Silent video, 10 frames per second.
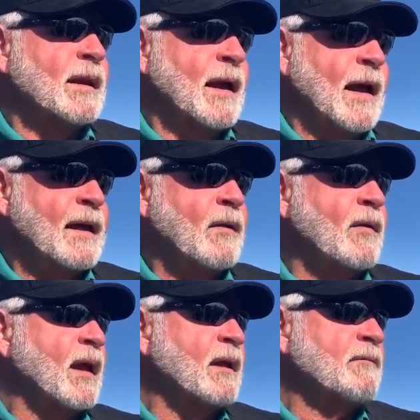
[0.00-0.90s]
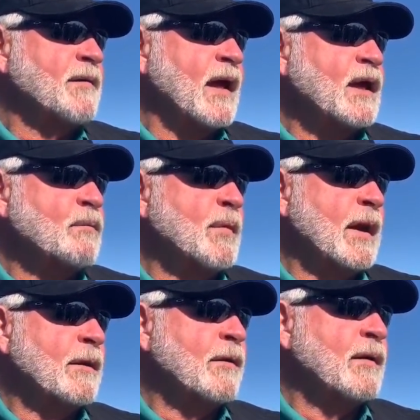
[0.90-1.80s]
He had on a fake
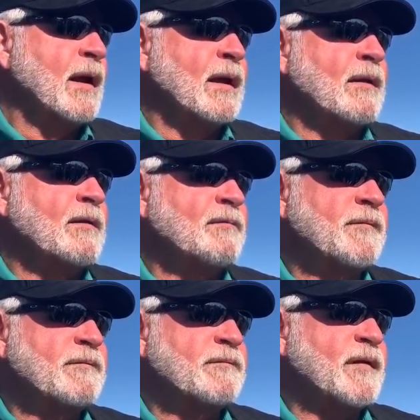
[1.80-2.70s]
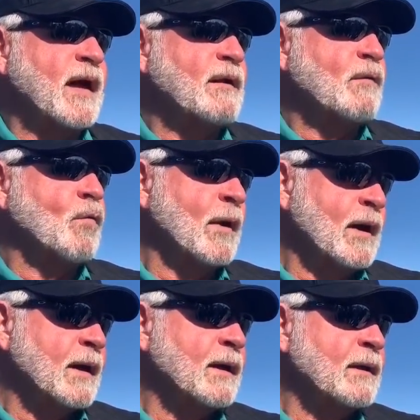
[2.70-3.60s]
beard and a fake
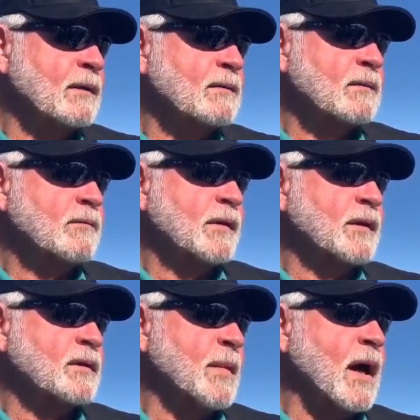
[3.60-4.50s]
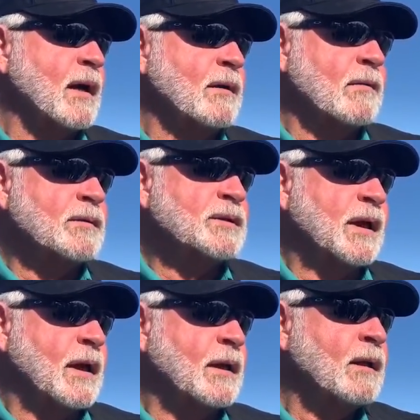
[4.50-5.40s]
wig with a toboggan on his
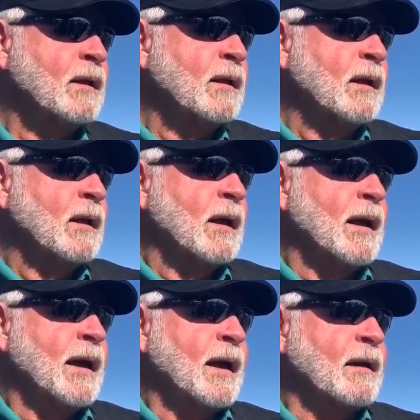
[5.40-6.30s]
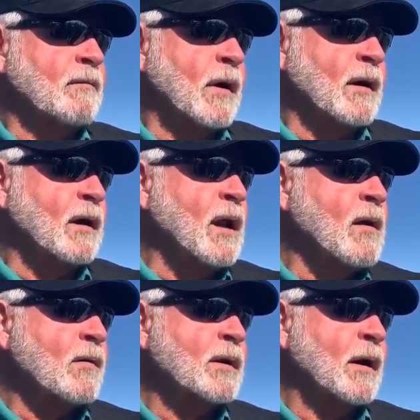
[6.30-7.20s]
head and wearing a
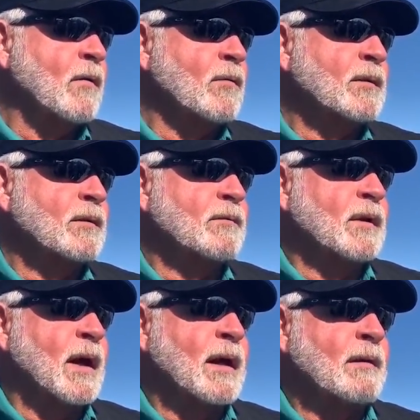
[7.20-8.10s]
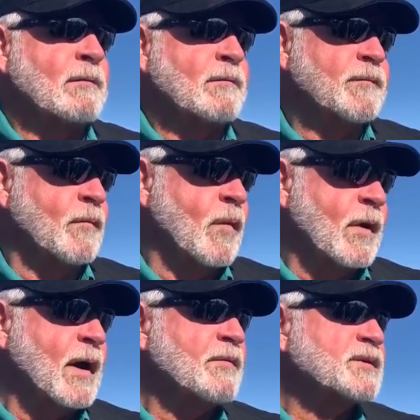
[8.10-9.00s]
long coat. From
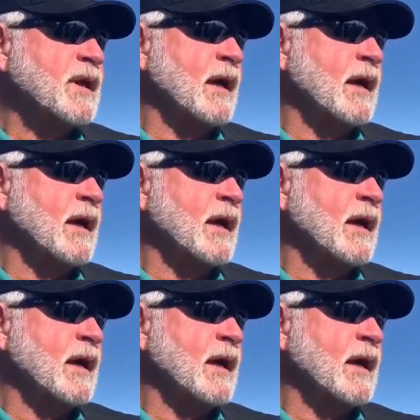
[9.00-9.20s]
where I was